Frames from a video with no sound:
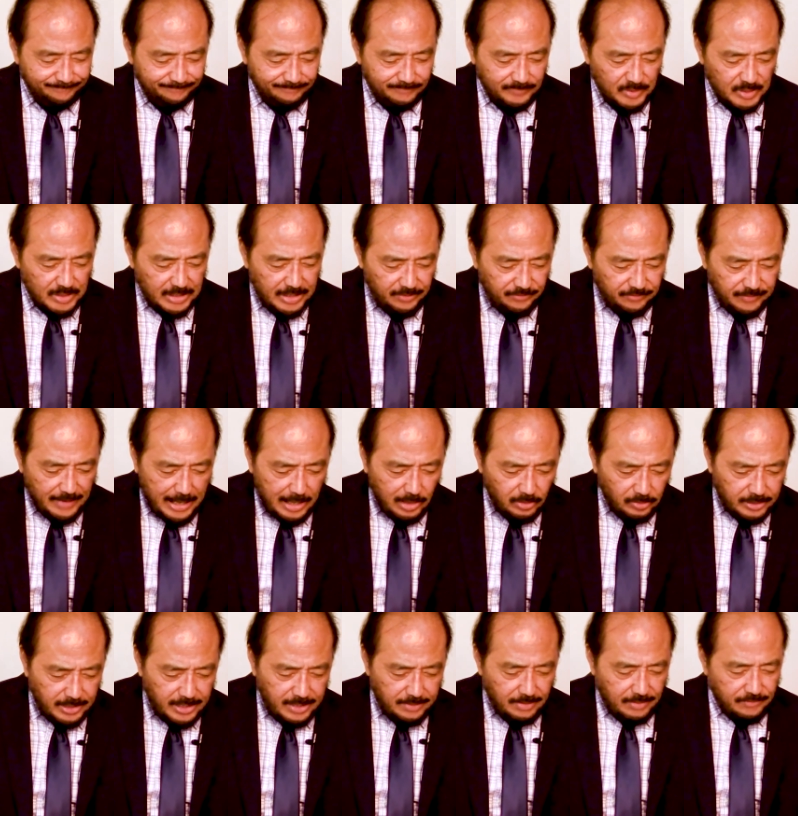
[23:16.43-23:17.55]
He followed
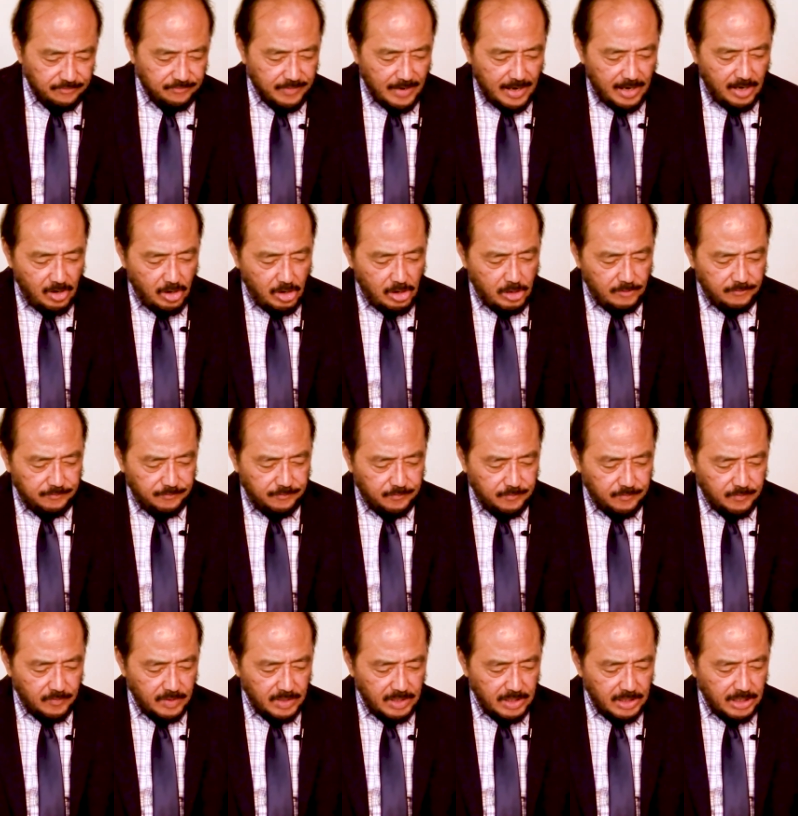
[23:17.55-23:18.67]
him afar off
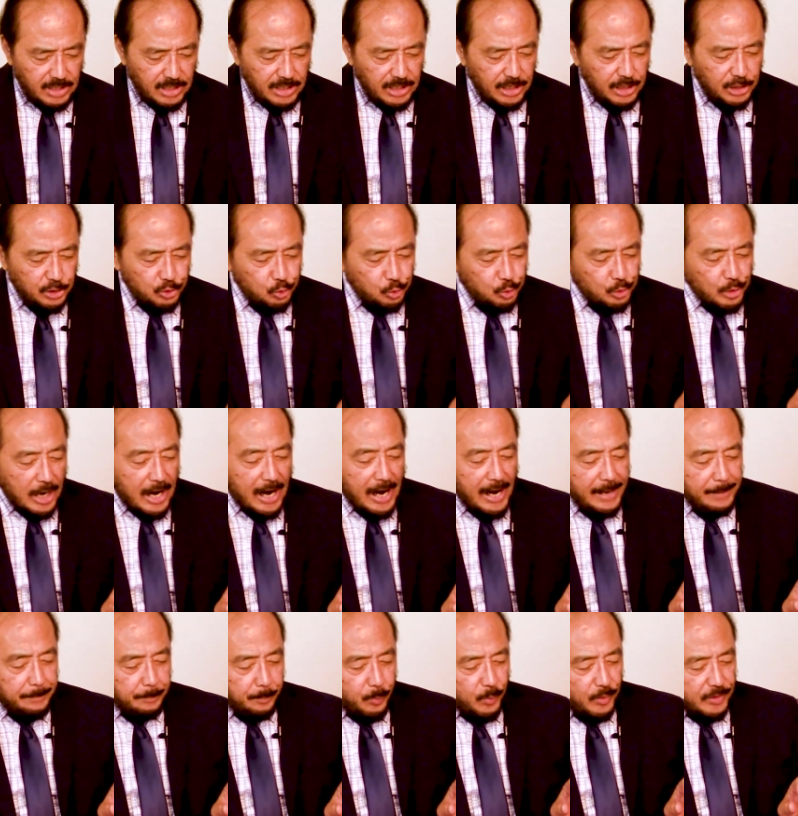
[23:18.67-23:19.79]
into the high
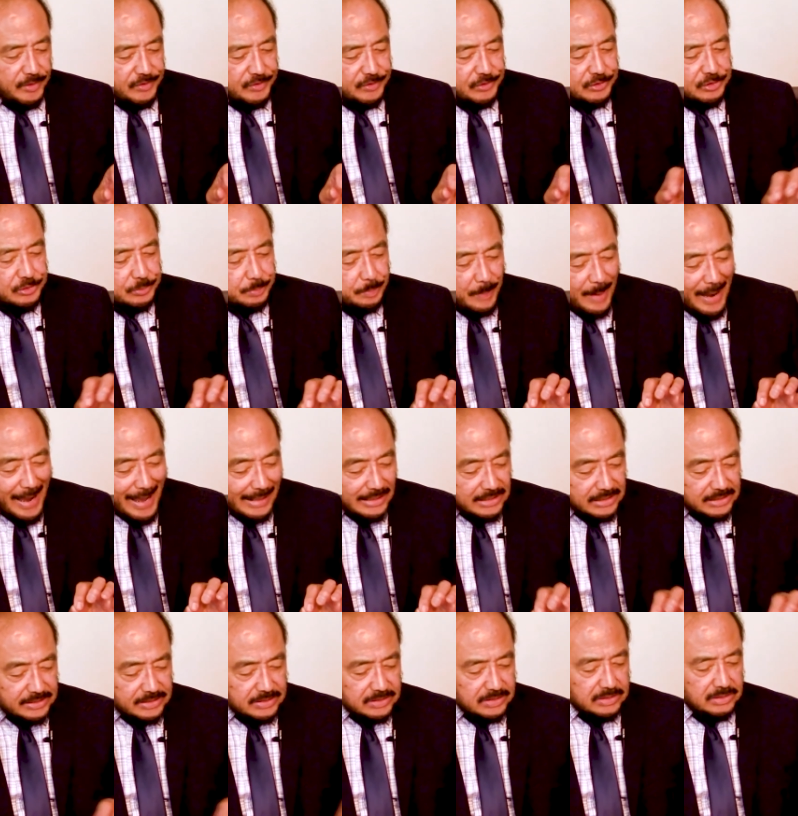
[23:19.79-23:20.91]
priest's
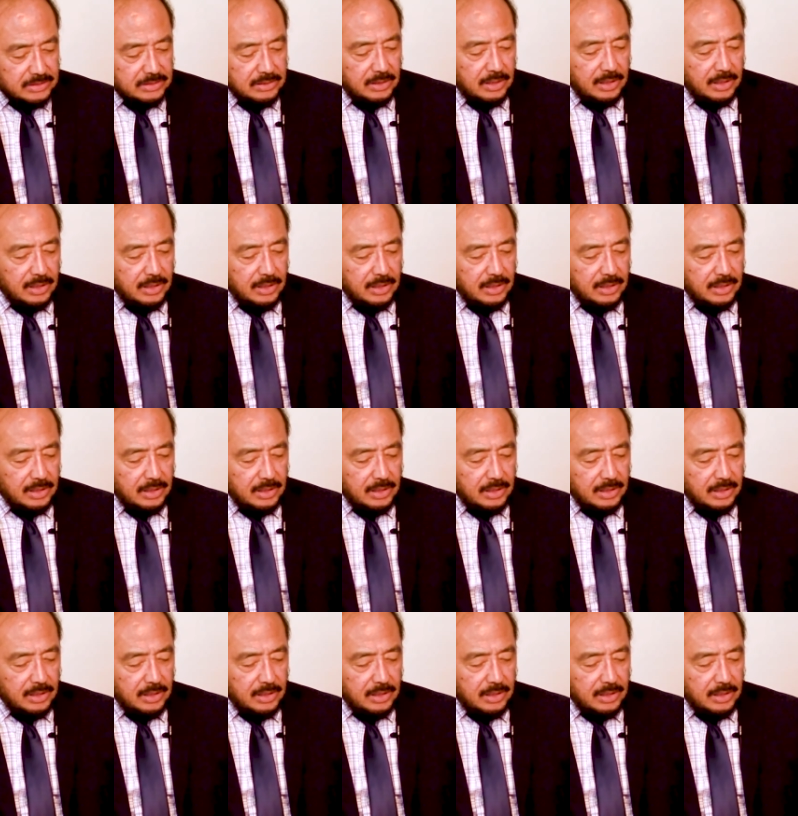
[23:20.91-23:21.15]
palace.